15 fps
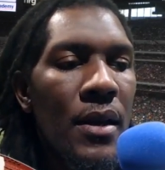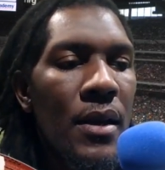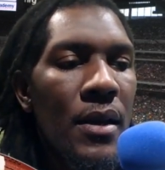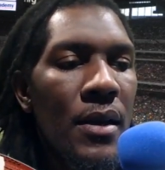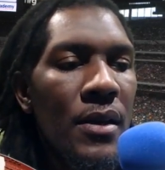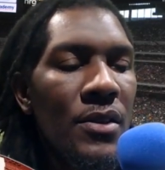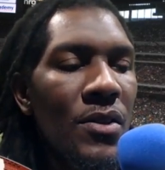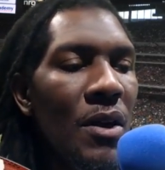
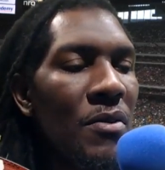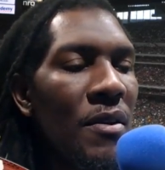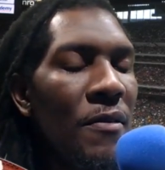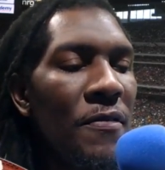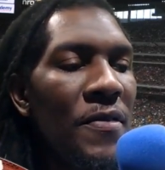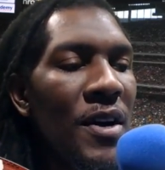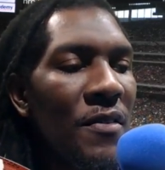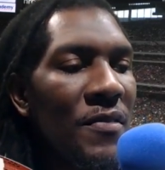So I don't give a
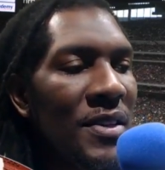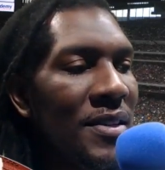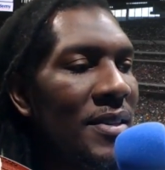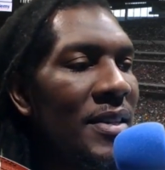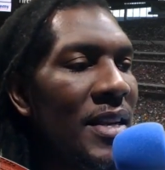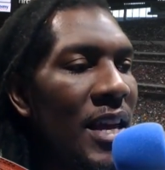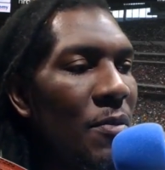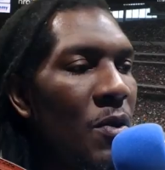fuck if it's his
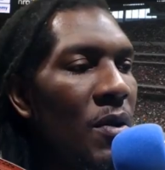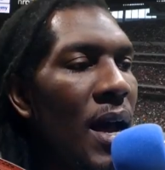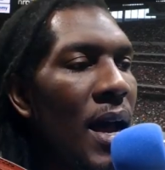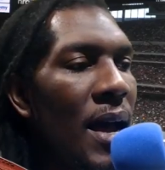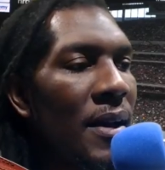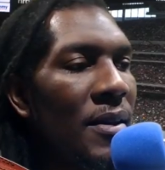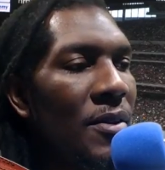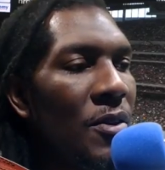team or
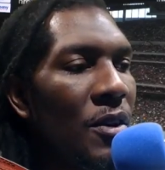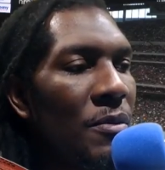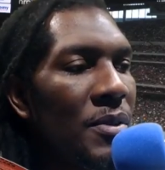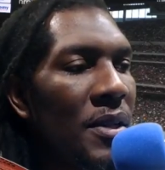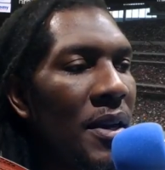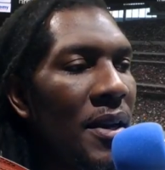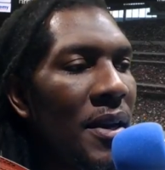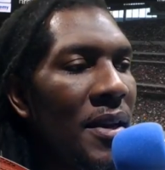not. You know what I'm
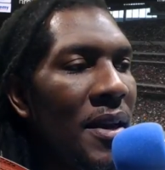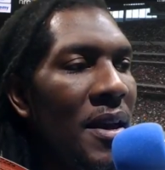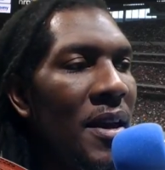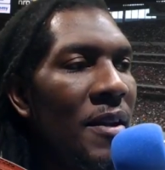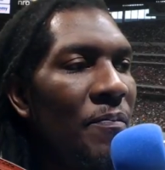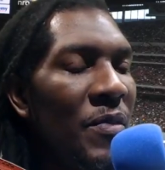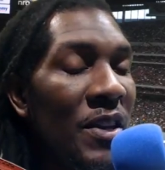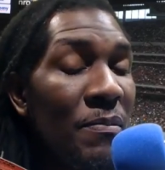saying?
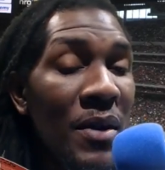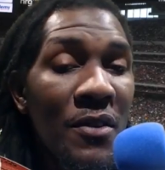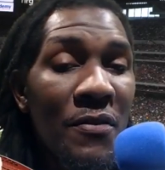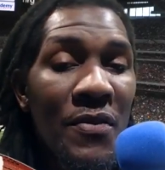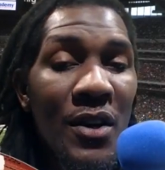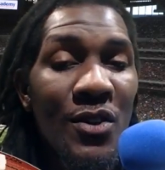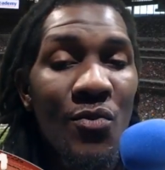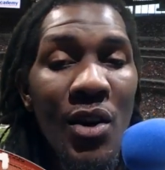This
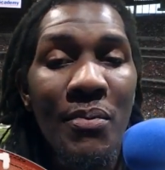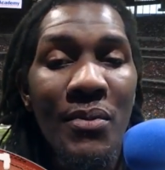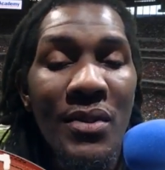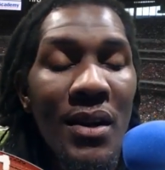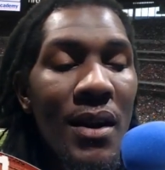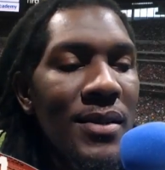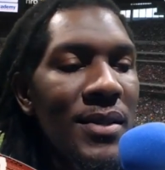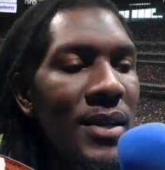motherfuckers
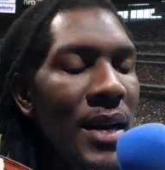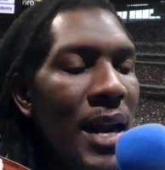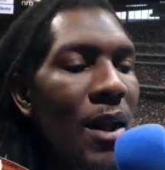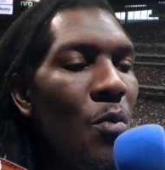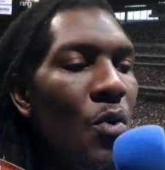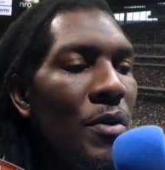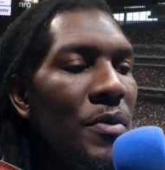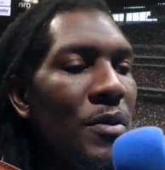represent our city, and I
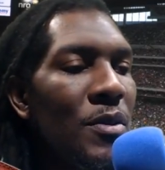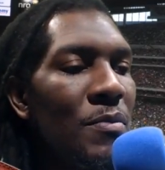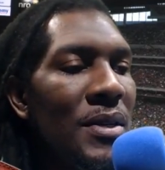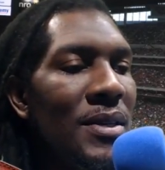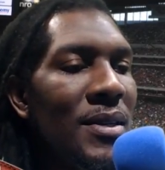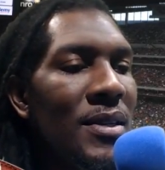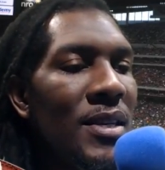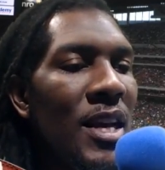want them to be
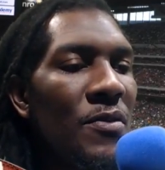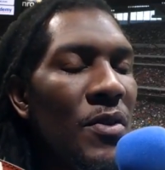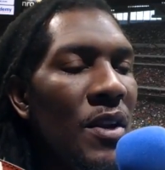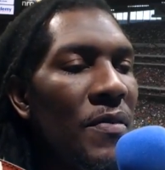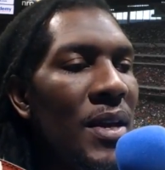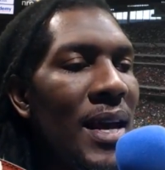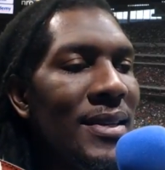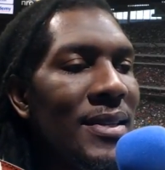successful. And if
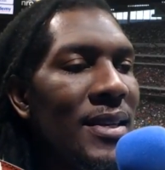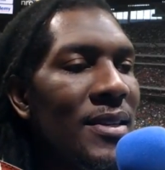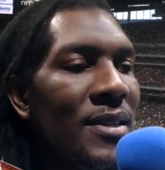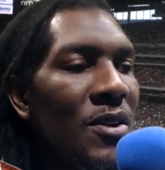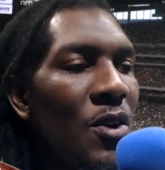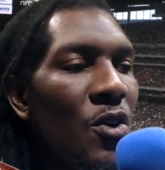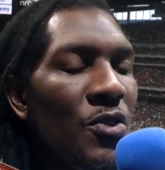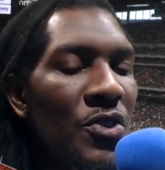he has this
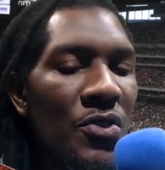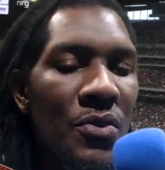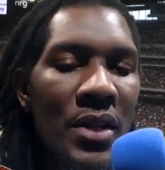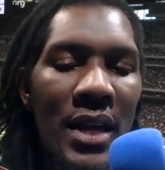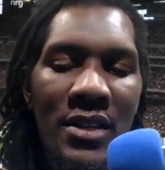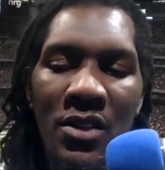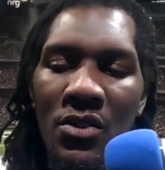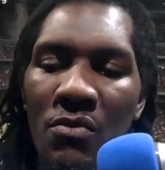culture
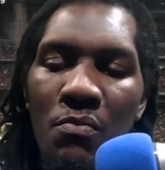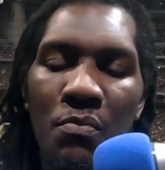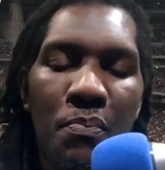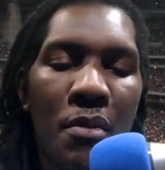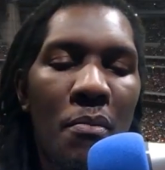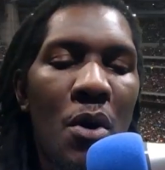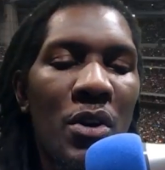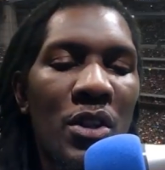that's
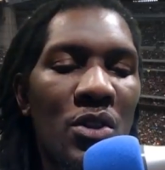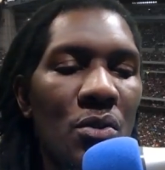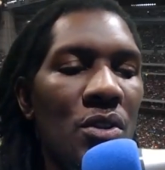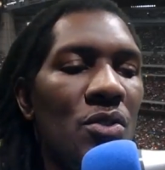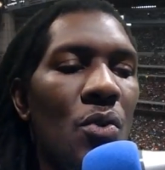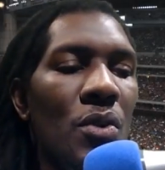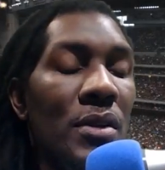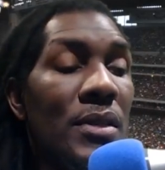promoted through
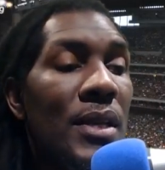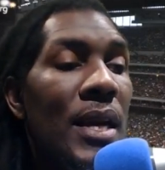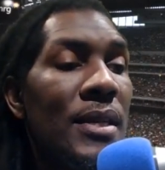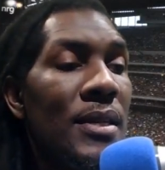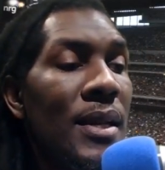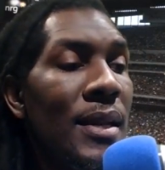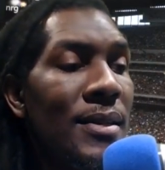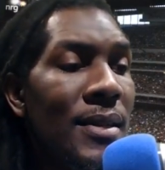this
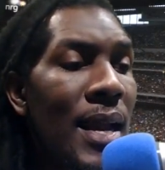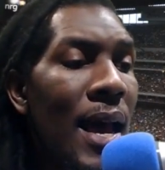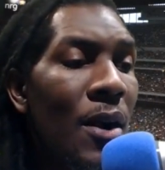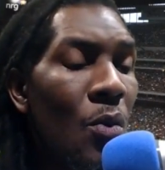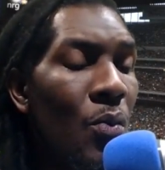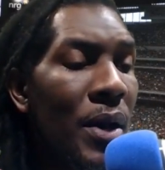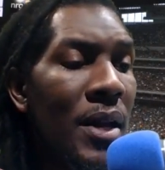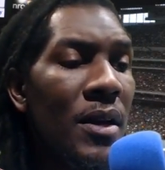organization that's not a
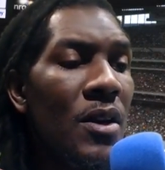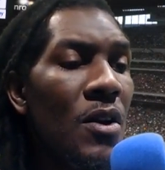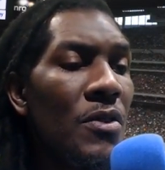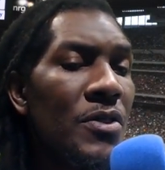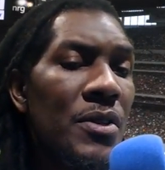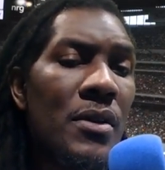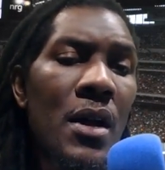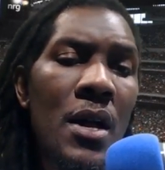winning
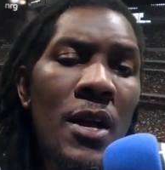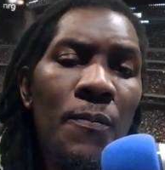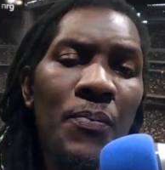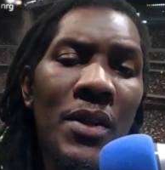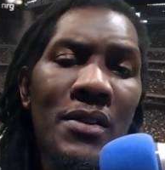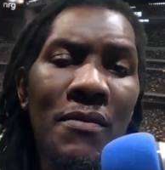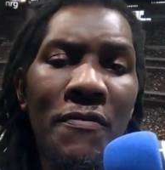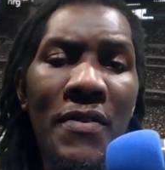culture,
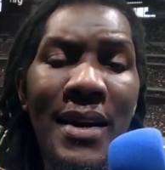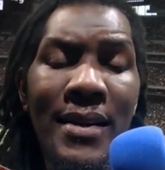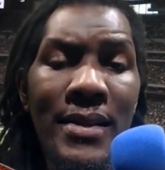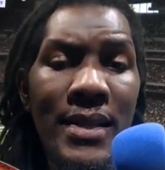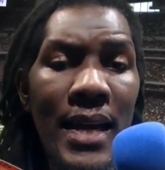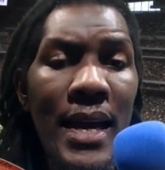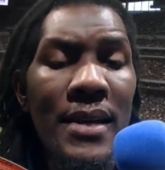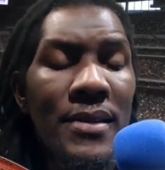then some fucking
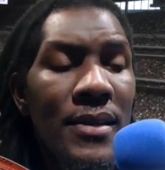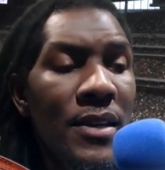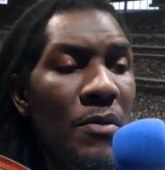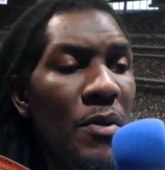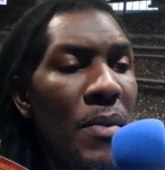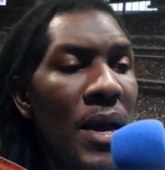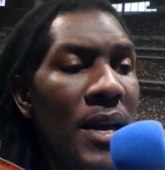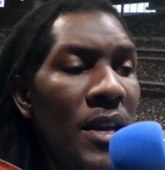changes need to
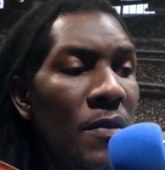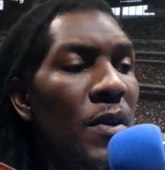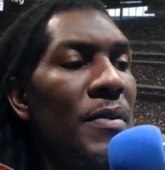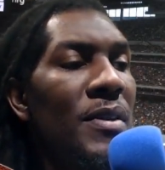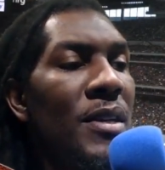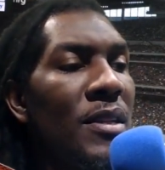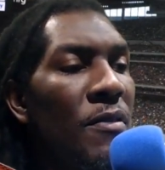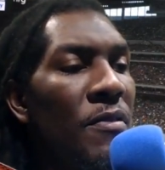be made, even if
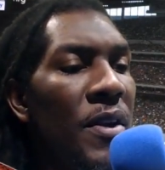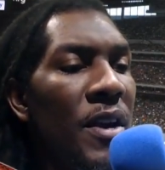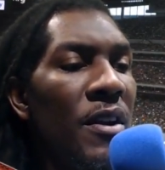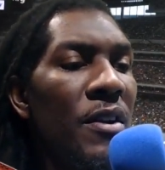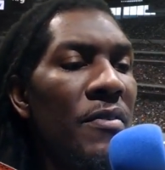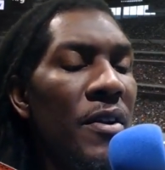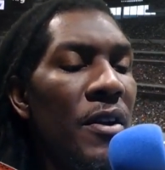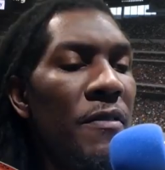it's at the
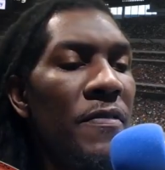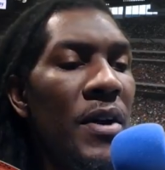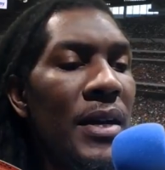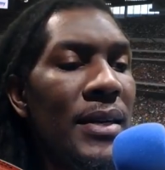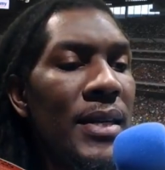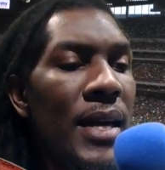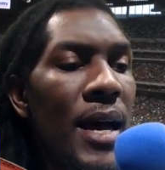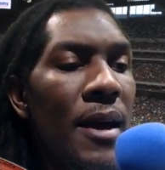very, very
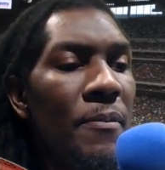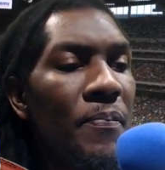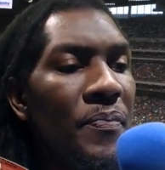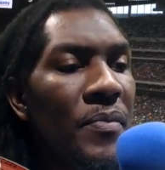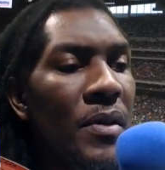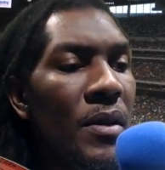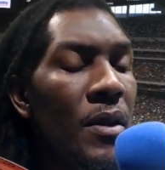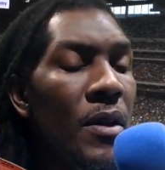fucking top.
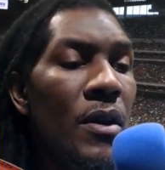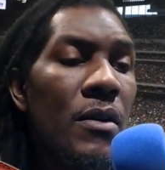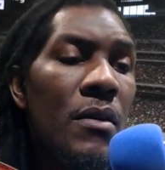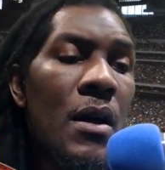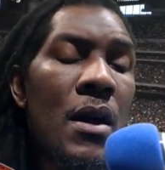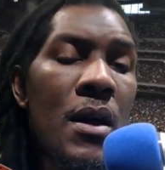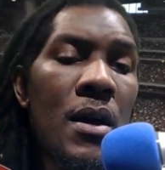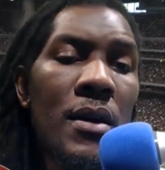You know?
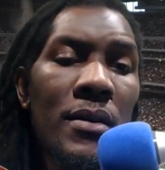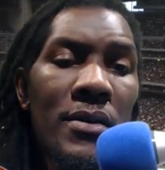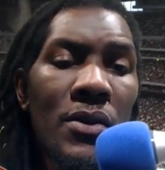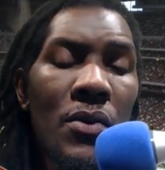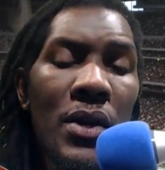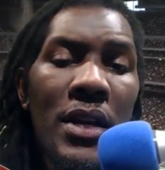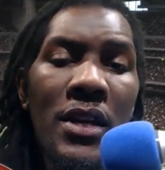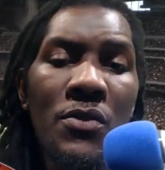
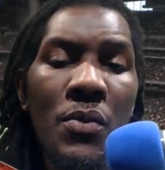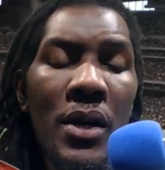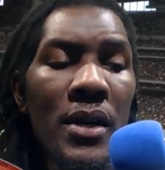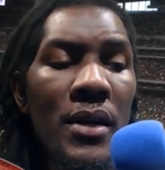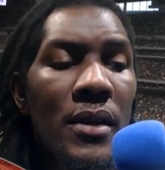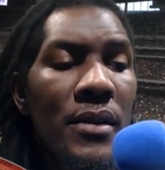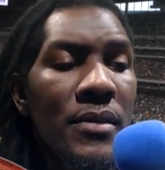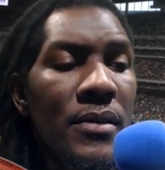So it is what it
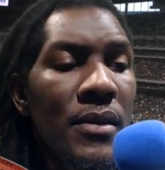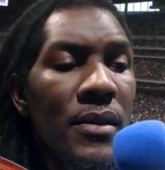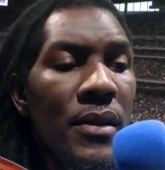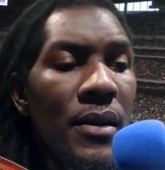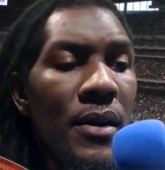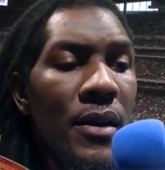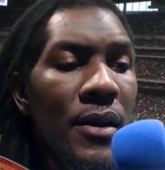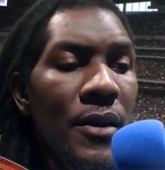is.
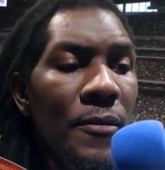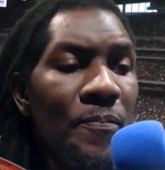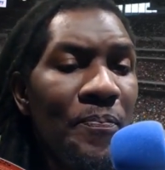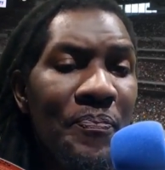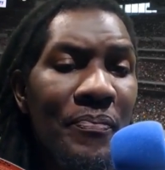Um...